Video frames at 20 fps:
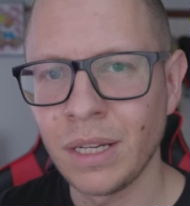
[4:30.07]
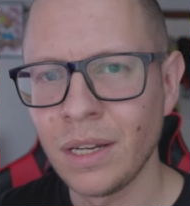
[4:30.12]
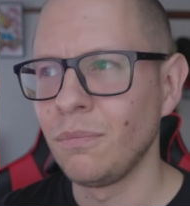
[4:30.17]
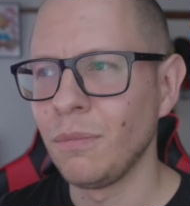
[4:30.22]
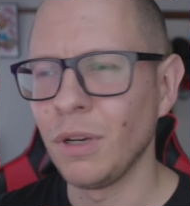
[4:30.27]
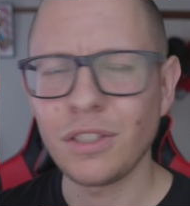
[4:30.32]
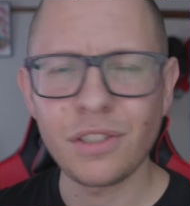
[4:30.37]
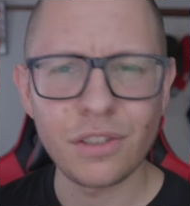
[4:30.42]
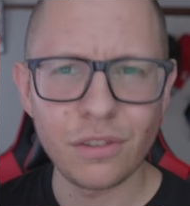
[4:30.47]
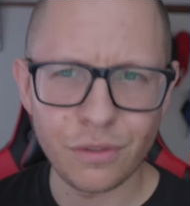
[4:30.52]

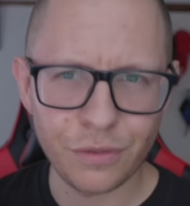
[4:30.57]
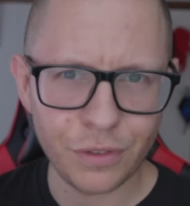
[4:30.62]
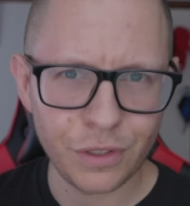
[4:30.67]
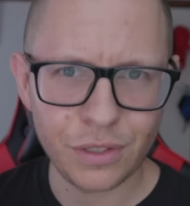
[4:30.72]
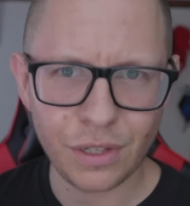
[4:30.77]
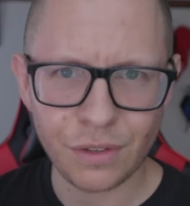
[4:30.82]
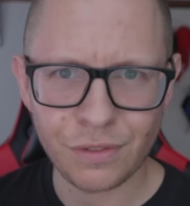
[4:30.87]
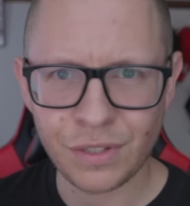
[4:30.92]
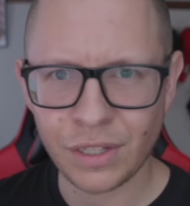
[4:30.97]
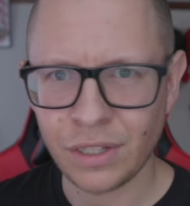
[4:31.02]
Most of the reviews
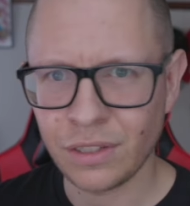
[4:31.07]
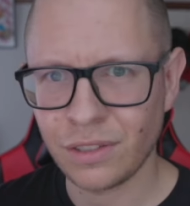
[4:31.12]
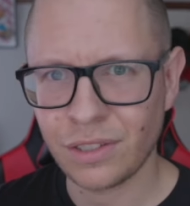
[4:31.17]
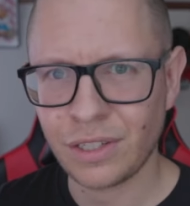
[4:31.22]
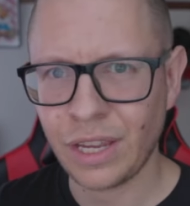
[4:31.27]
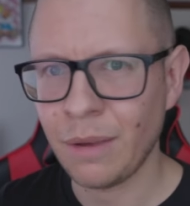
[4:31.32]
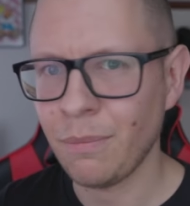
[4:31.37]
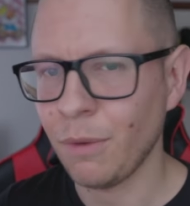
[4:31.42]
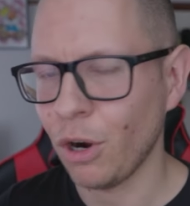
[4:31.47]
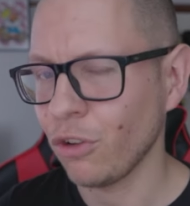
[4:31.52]
I've seen of this
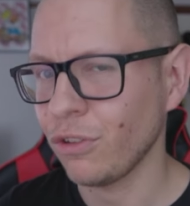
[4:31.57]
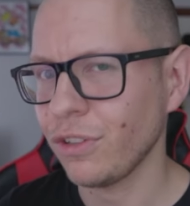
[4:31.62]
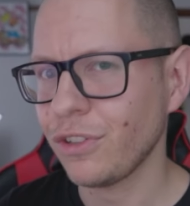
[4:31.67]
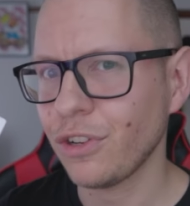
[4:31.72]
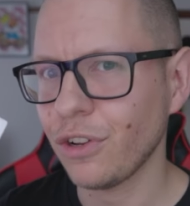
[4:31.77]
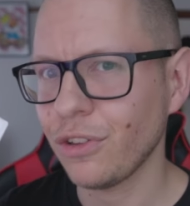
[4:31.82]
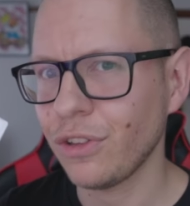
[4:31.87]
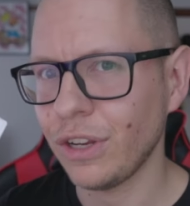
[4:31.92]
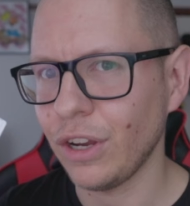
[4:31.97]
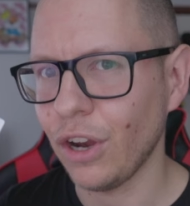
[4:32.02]
game only
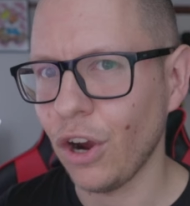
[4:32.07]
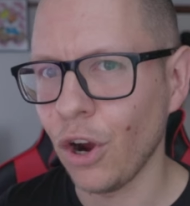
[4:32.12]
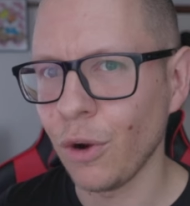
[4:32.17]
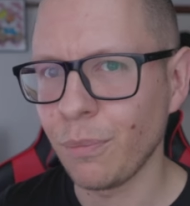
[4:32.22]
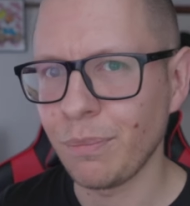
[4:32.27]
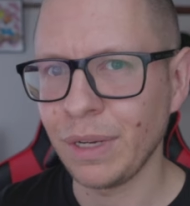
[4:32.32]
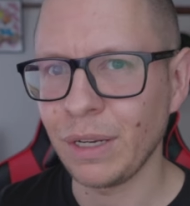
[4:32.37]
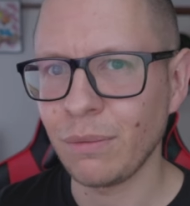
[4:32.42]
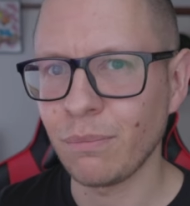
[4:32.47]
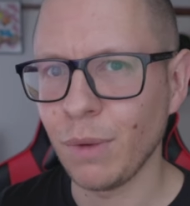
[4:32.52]
show the
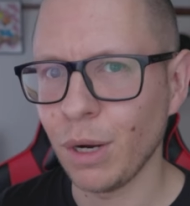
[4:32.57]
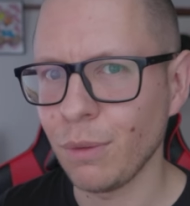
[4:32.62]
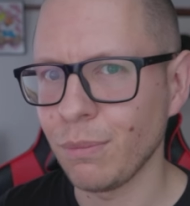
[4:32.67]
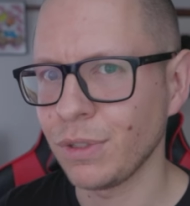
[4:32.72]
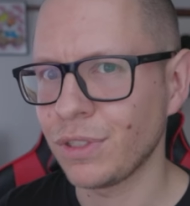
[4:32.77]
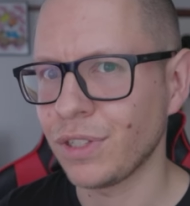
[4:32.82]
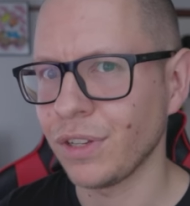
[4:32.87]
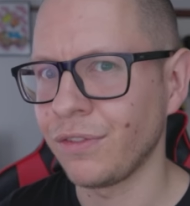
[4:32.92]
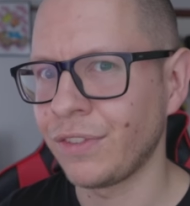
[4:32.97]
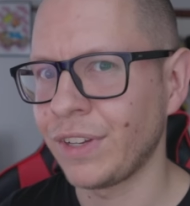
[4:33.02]
opening
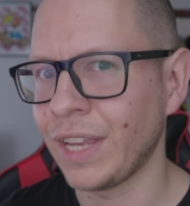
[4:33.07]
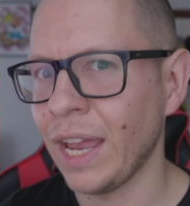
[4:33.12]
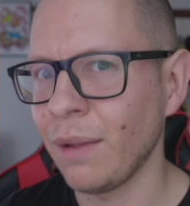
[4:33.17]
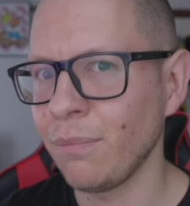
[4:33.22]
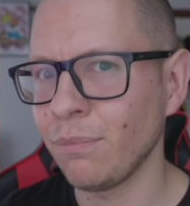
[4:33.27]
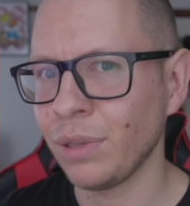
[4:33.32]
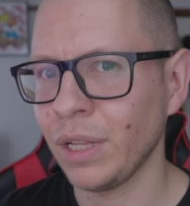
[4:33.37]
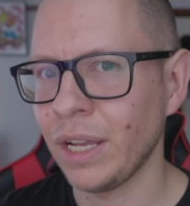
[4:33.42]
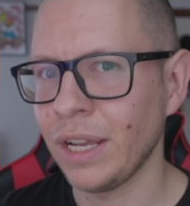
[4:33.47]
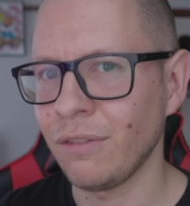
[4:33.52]
moments of
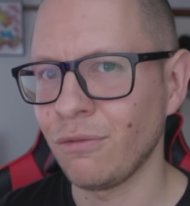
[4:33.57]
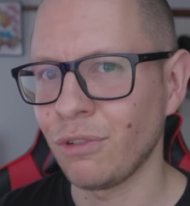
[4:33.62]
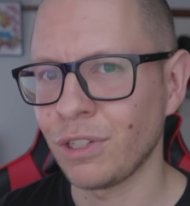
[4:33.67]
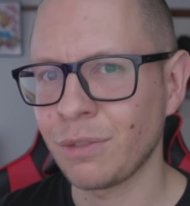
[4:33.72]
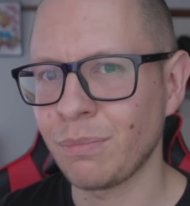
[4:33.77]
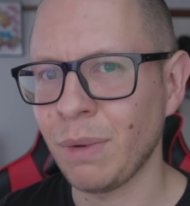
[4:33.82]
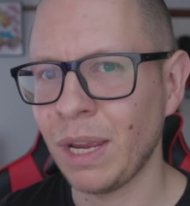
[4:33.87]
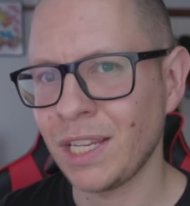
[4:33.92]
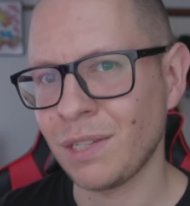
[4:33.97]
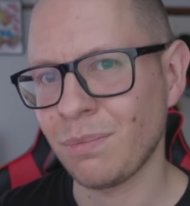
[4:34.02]
gameplay,
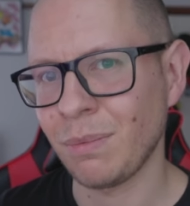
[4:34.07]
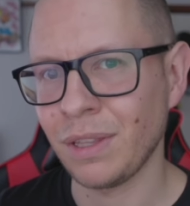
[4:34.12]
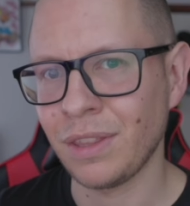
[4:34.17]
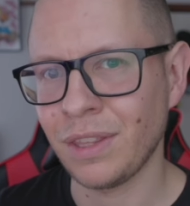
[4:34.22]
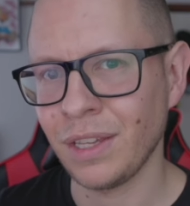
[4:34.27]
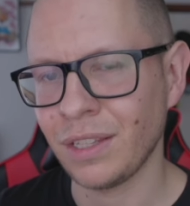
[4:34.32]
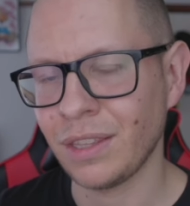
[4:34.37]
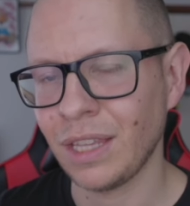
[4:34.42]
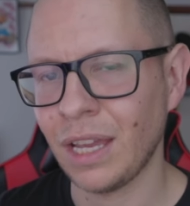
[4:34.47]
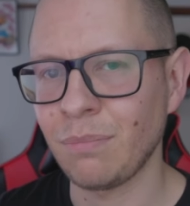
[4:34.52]
which makes me
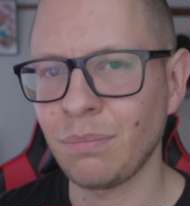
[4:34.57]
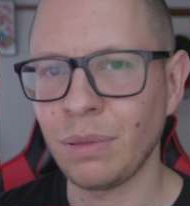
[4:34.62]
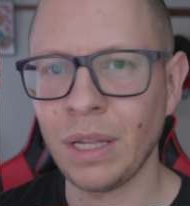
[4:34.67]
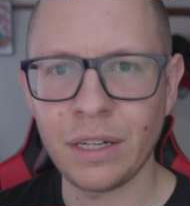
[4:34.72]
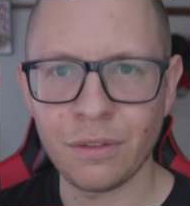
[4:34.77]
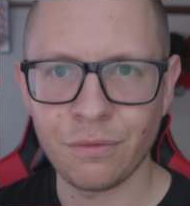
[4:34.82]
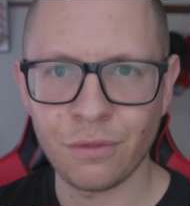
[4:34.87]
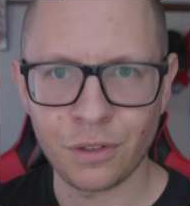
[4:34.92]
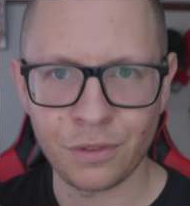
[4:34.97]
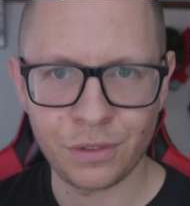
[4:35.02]
think they played
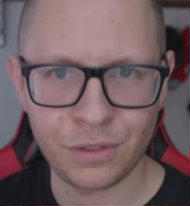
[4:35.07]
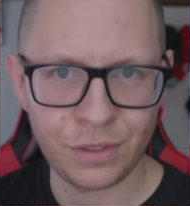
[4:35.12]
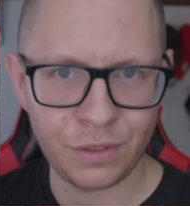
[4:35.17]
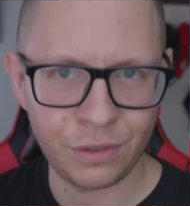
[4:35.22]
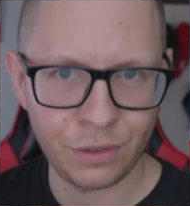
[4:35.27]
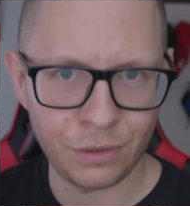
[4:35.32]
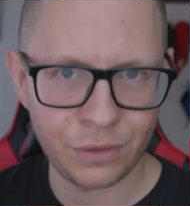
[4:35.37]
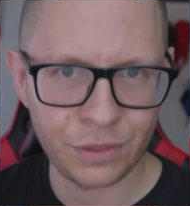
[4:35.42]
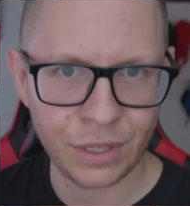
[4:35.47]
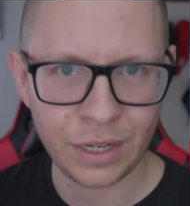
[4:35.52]
it for a
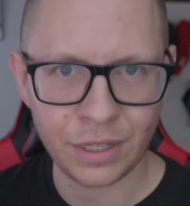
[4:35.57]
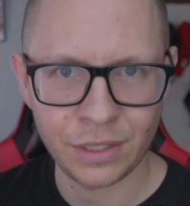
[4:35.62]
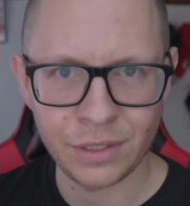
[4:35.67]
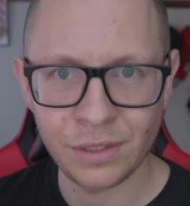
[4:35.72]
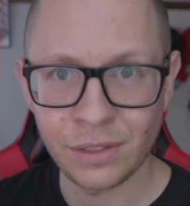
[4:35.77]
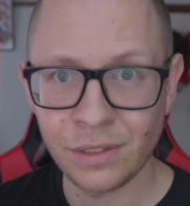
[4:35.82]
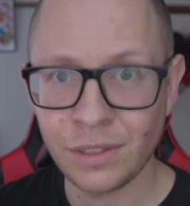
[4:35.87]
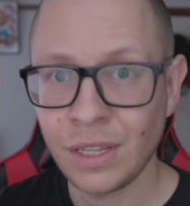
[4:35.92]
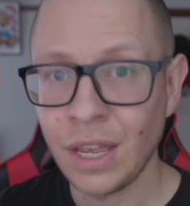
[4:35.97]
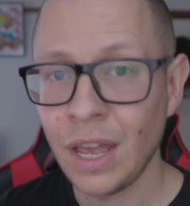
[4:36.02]
few
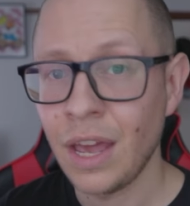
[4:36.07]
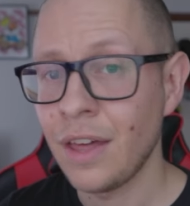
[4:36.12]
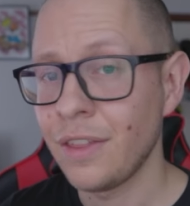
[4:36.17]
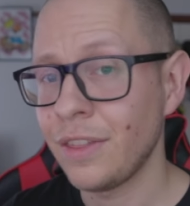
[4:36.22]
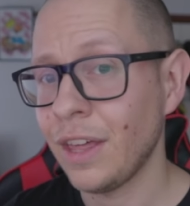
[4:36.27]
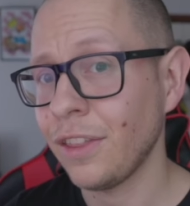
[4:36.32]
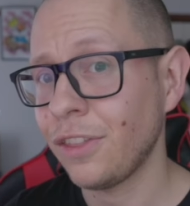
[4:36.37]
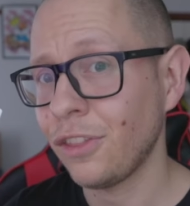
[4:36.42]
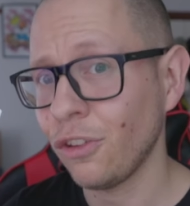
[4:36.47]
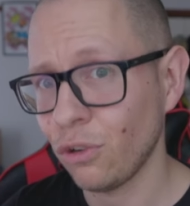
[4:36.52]
seconds,
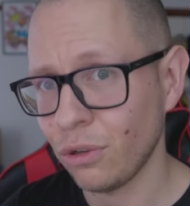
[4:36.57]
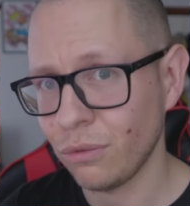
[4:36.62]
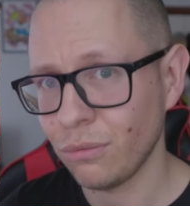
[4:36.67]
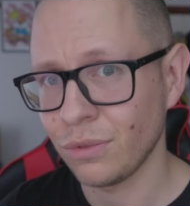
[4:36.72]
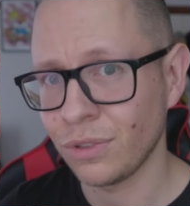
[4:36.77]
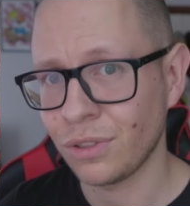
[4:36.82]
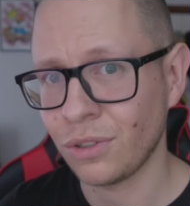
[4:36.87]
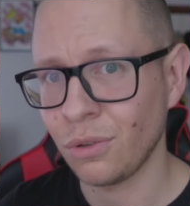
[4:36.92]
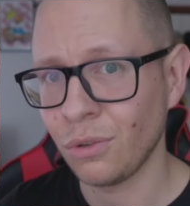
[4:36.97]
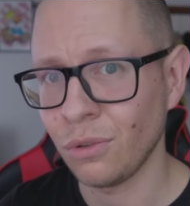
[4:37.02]
they thought it
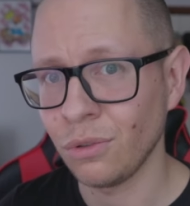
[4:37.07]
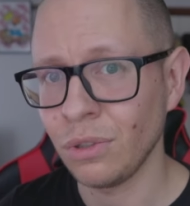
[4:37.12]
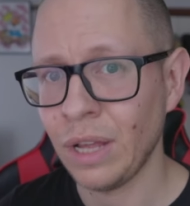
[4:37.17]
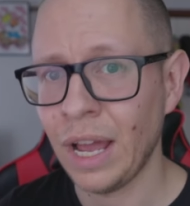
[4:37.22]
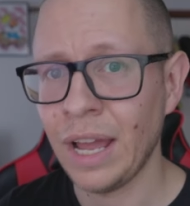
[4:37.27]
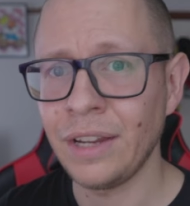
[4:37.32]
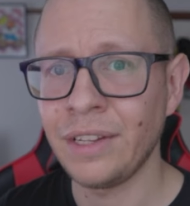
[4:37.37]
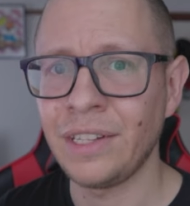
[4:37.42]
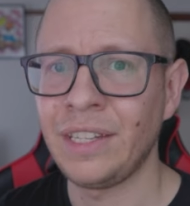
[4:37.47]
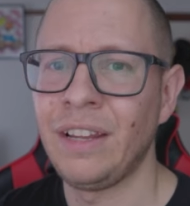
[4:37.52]
was cool,
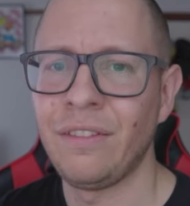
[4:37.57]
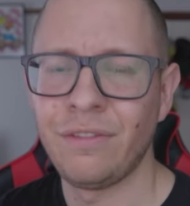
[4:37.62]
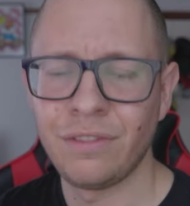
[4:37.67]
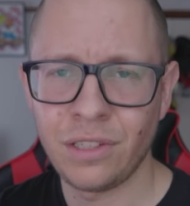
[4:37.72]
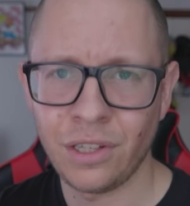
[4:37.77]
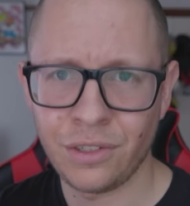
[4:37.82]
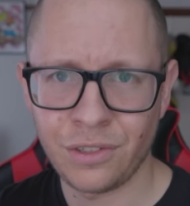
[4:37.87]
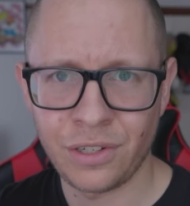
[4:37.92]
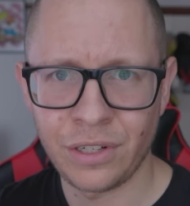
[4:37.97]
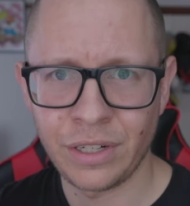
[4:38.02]
and never
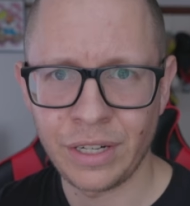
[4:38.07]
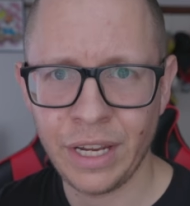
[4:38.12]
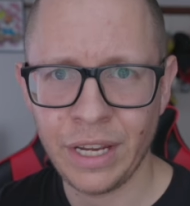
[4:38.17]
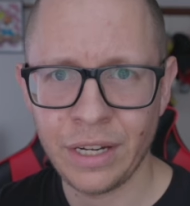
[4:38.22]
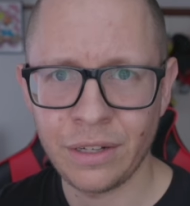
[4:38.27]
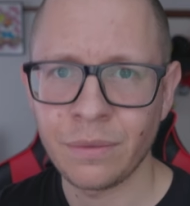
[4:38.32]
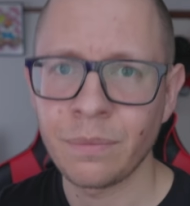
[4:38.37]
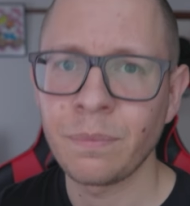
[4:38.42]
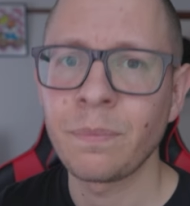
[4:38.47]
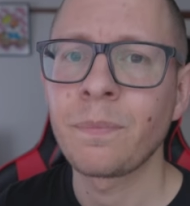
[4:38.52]
touched it
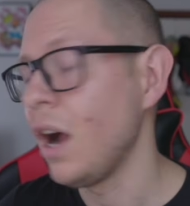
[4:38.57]
again.